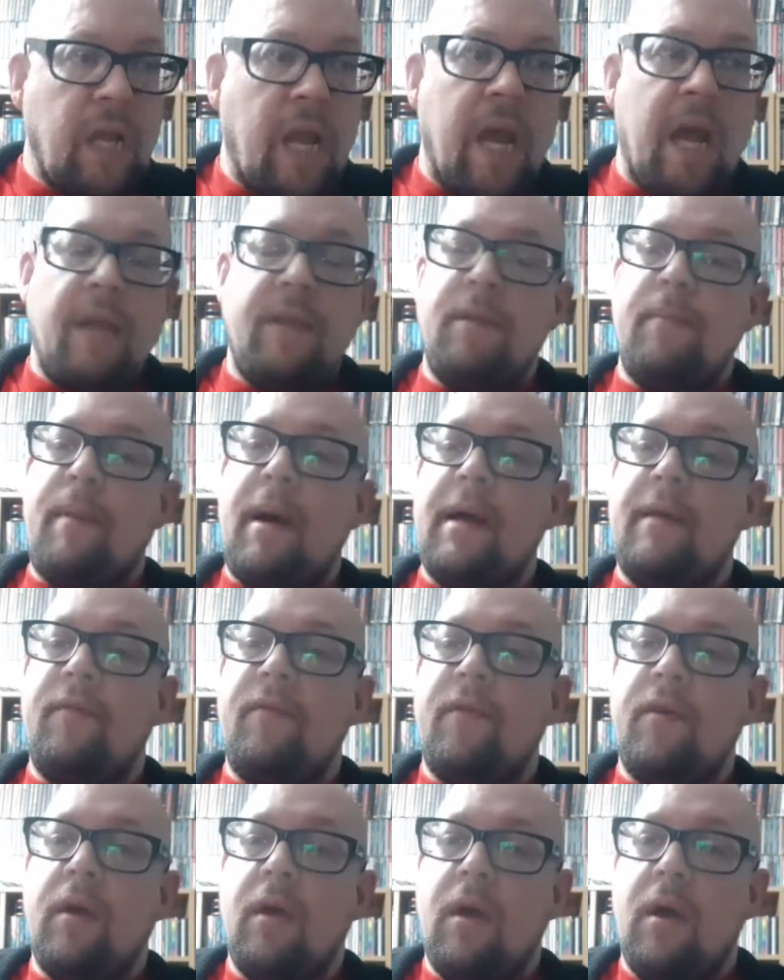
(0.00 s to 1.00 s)
and the
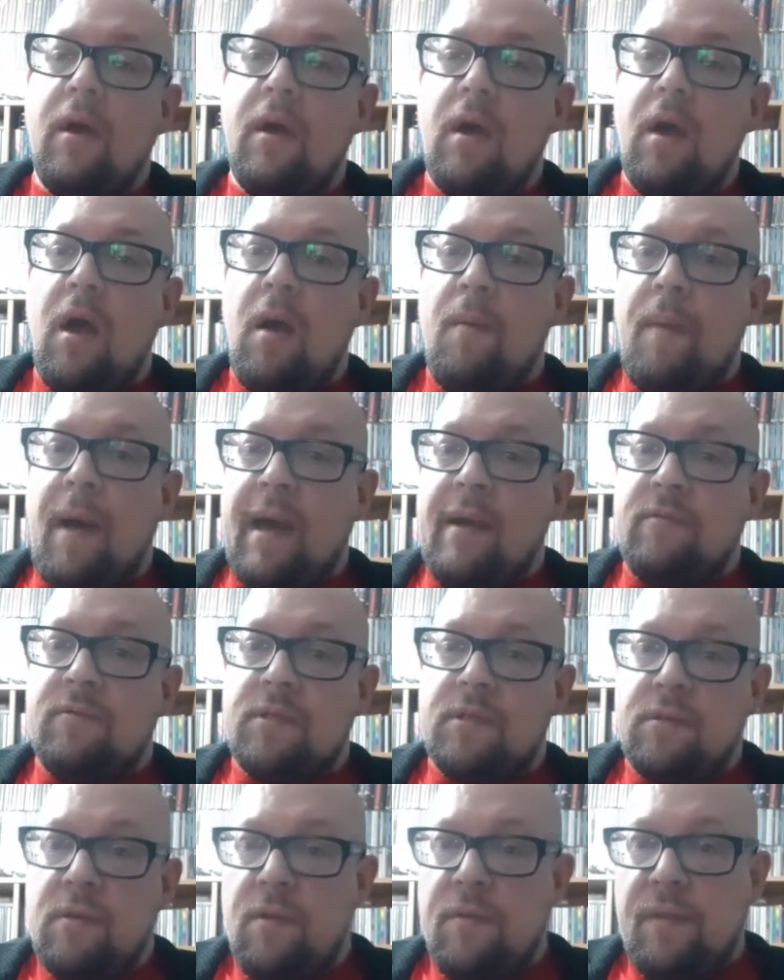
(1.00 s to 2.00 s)
band about
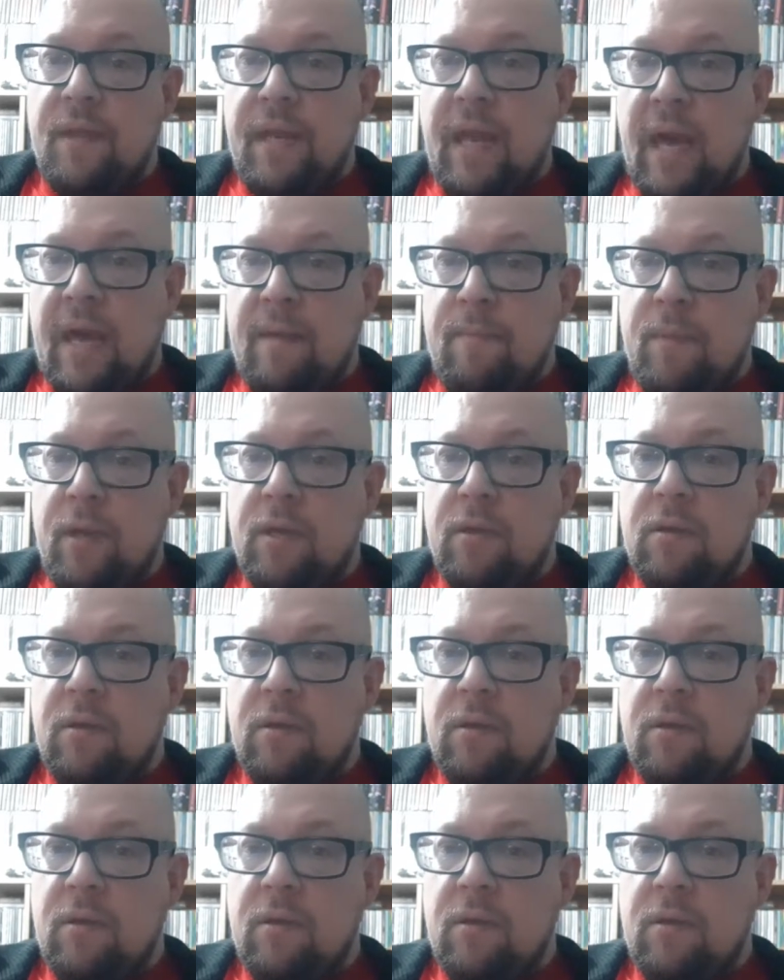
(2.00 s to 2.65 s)
the name.